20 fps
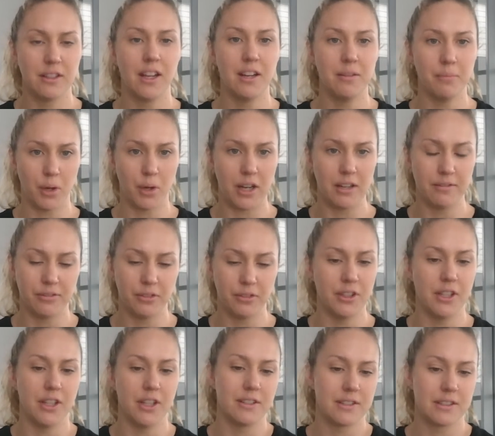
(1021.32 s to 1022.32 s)
and
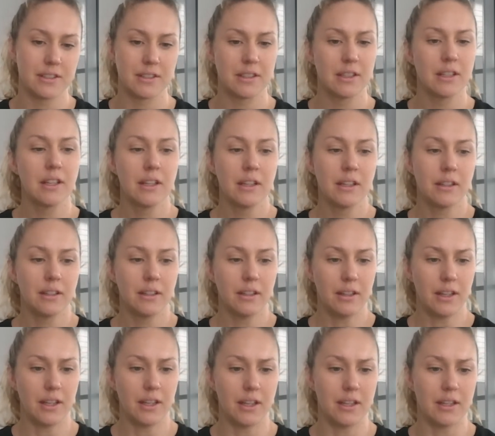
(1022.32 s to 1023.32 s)
mindfulness.
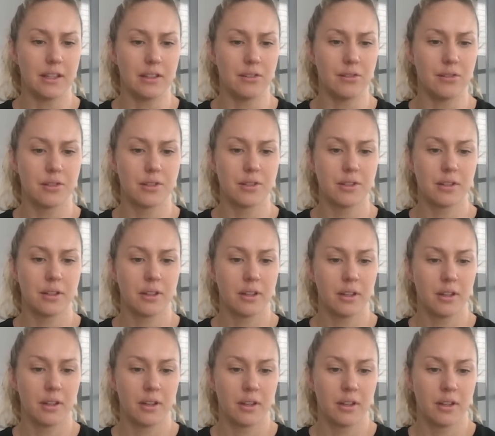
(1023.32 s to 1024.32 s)
And
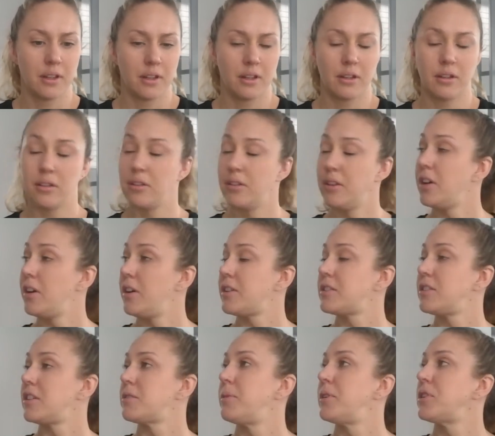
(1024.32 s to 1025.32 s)
oh no, I
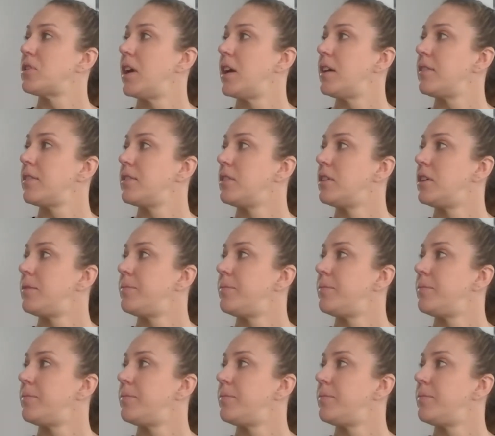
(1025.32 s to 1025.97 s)
just lost my train of thought.